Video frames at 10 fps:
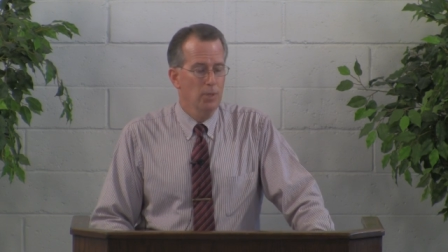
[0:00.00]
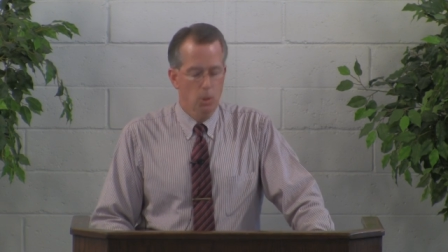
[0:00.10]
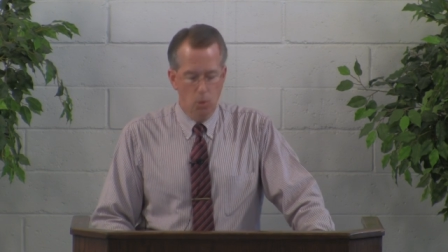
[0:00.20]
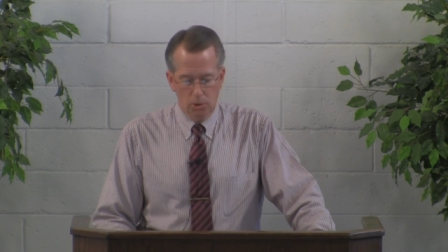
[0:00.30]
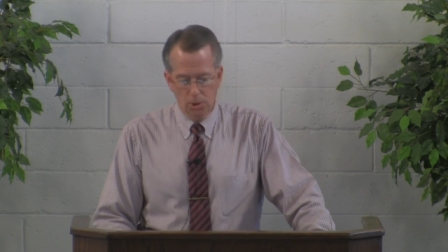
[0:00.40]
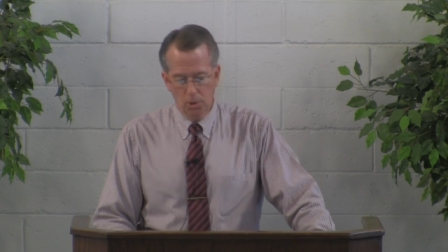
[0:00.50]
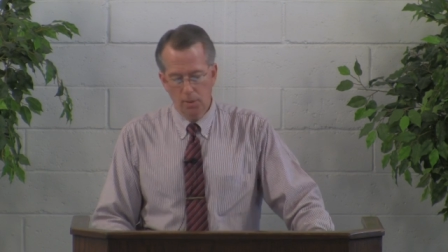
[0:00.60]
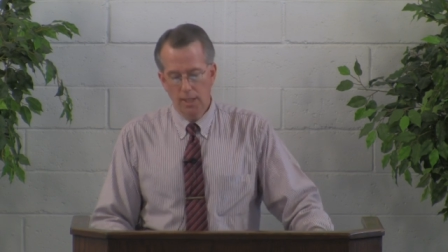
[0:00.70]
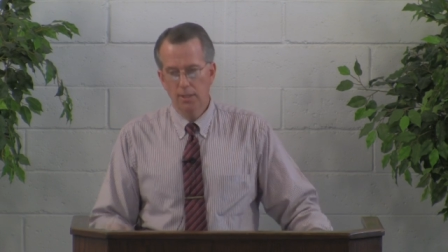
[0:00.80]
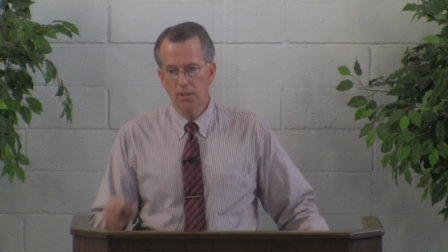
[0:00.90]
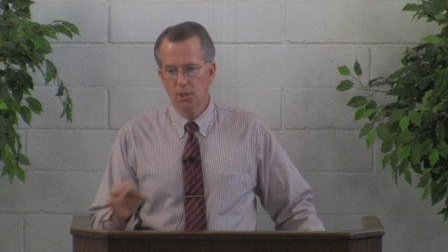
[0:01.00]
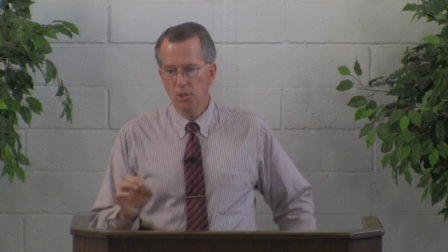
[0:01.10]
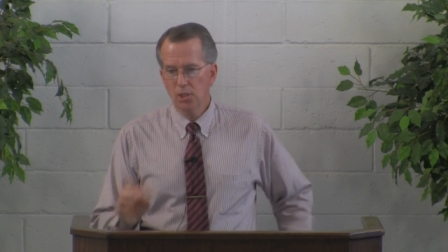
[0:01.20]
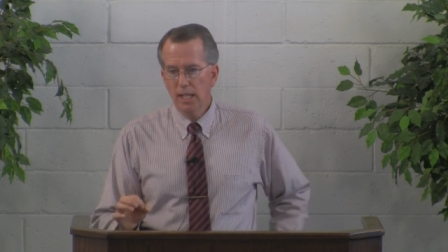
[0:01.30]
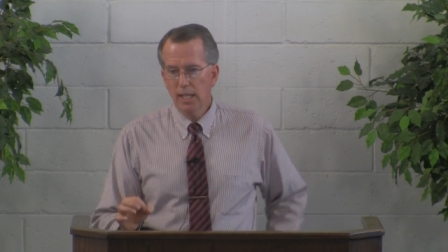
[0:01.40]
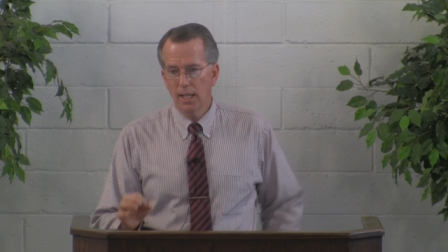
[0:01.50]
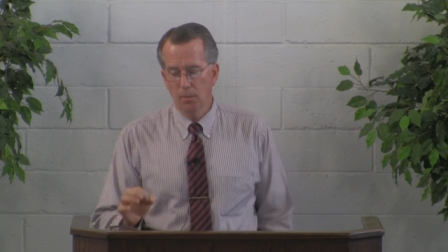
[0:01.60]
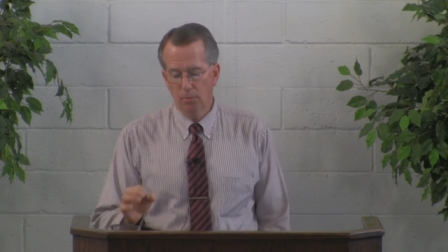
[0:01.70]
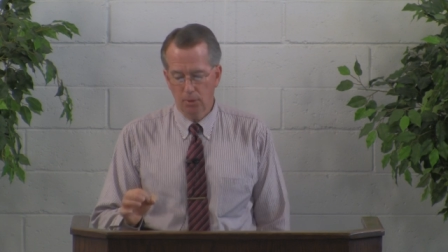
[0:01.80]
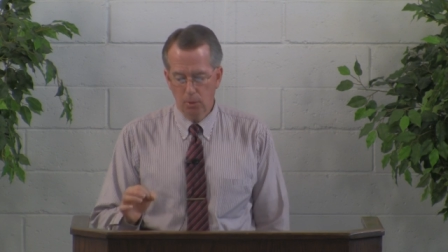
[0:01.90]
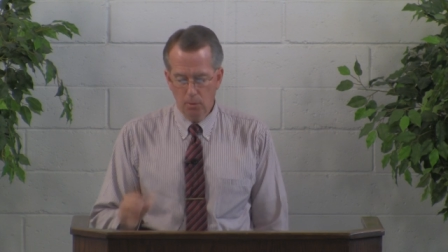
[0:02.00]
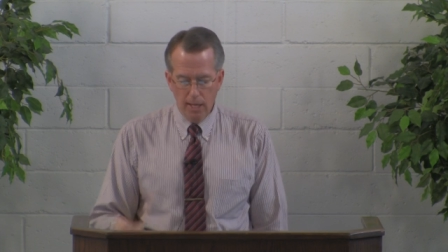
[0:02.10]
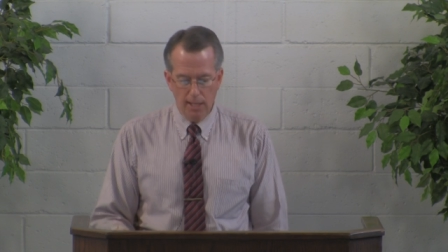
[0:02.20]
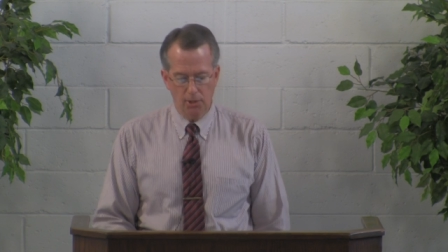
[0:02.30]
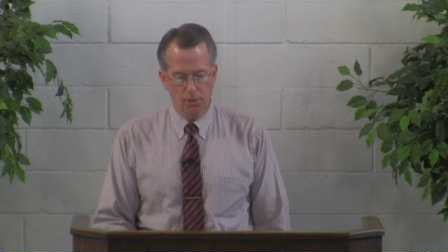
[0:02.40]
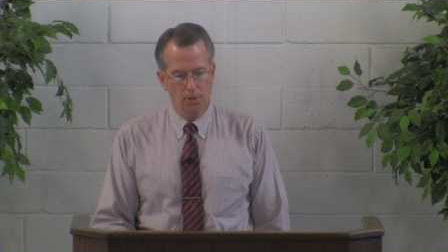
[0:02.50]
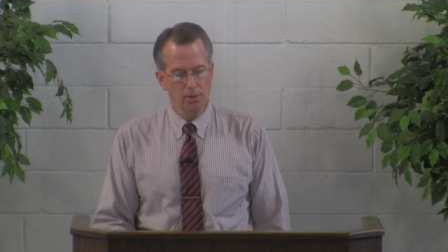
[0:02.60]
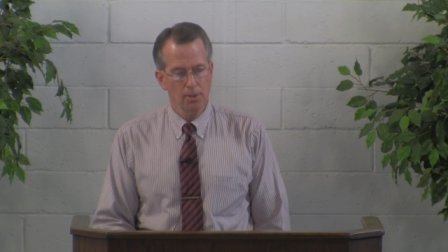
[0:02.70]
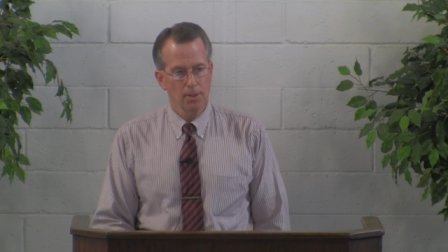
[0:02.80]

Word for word: You also need to seek him for grace